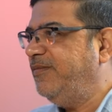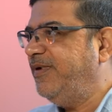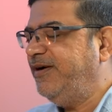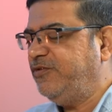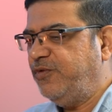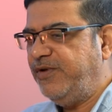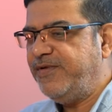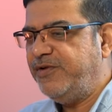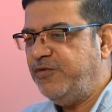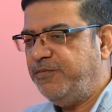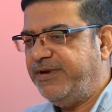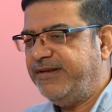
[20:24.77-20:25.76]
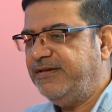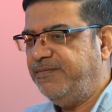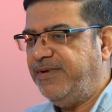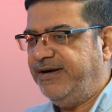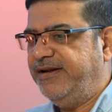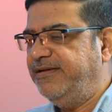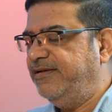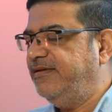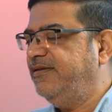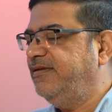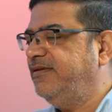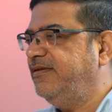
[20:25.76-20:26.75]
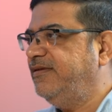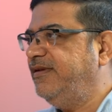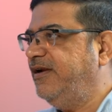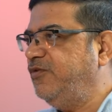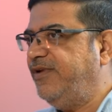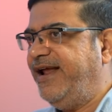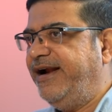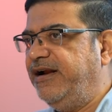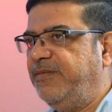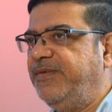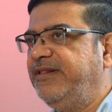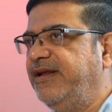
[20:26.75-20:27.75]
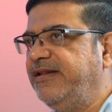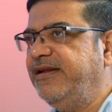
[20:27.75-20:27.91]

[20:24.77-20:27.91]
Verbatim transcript: But it's only when you press the button that you land up in that,